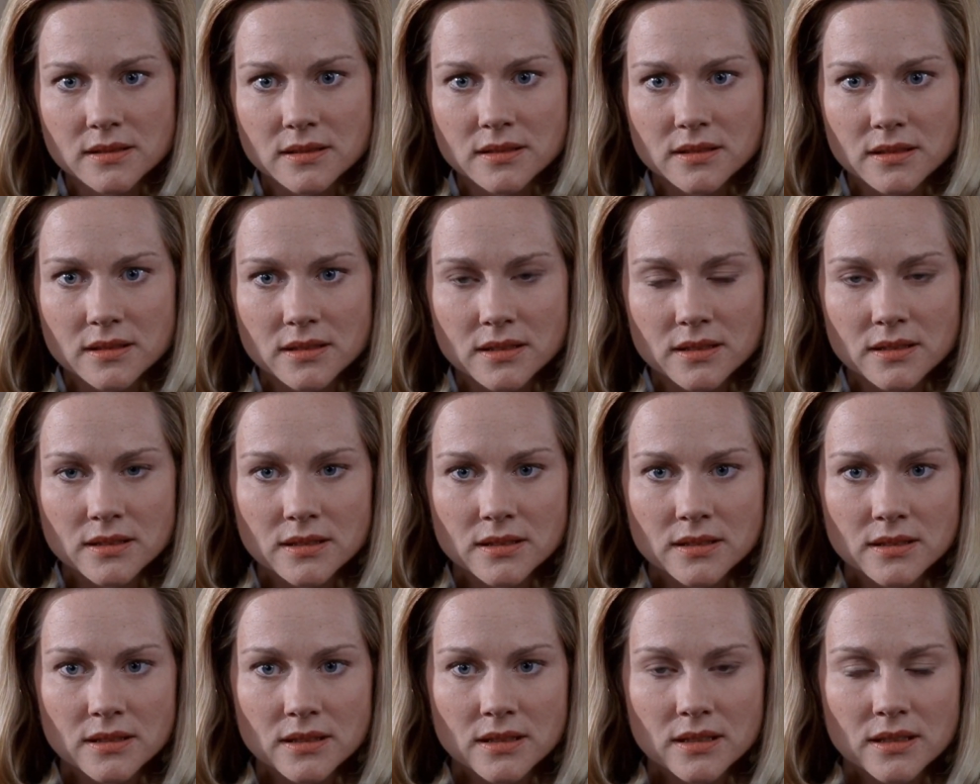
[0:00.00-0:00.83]

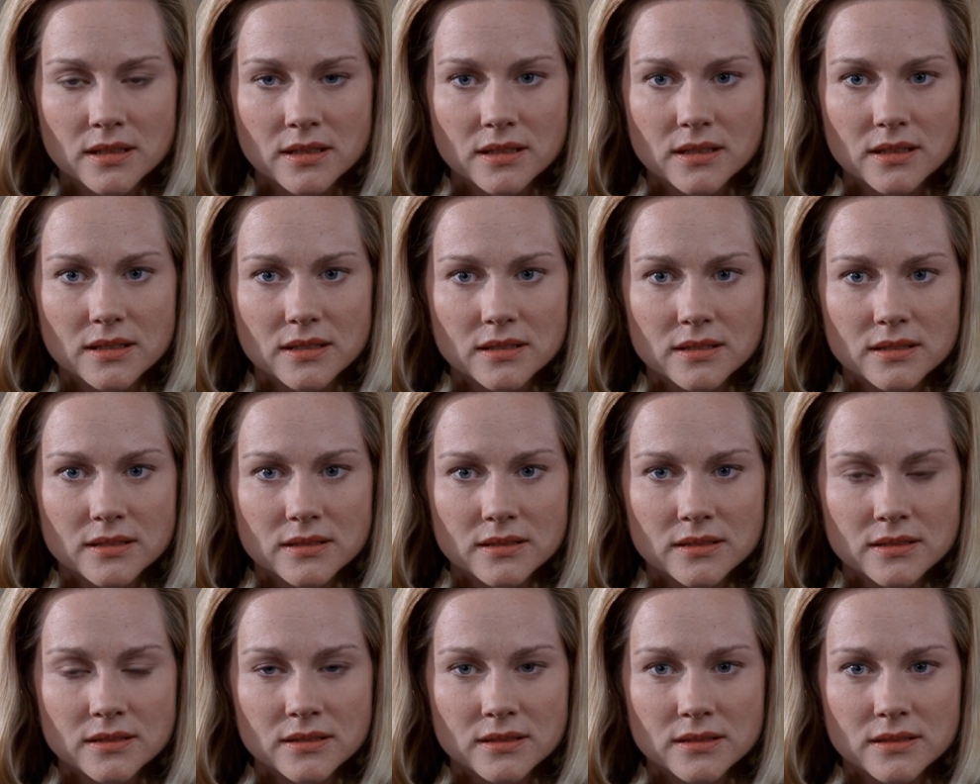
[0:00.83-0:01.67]

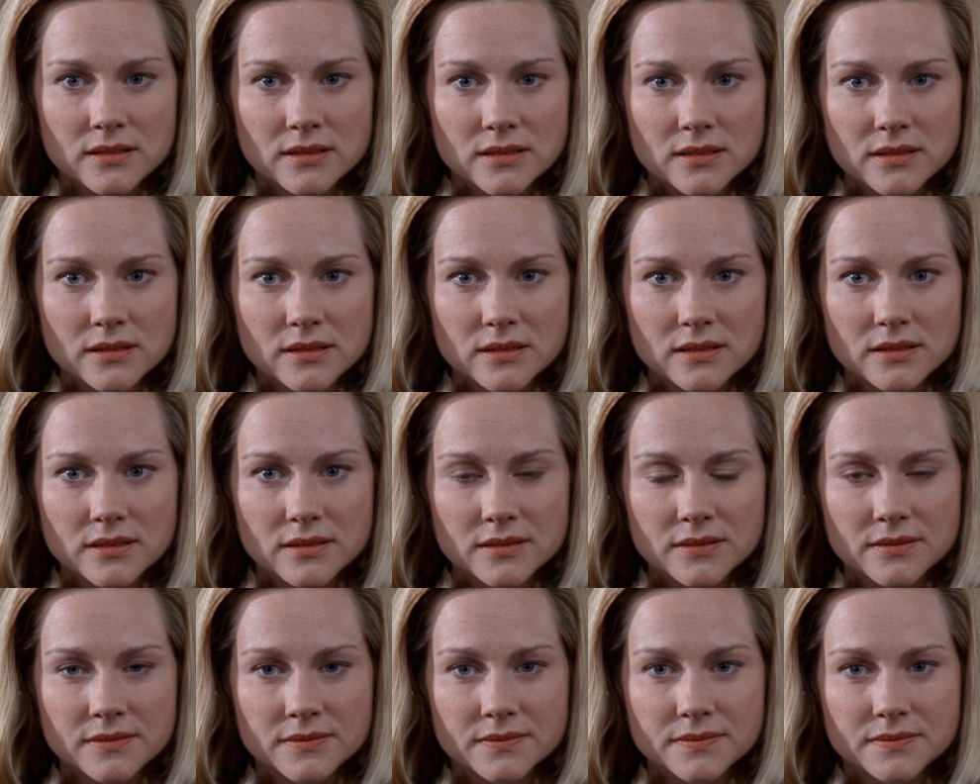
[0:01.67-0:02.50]
Nothing is said.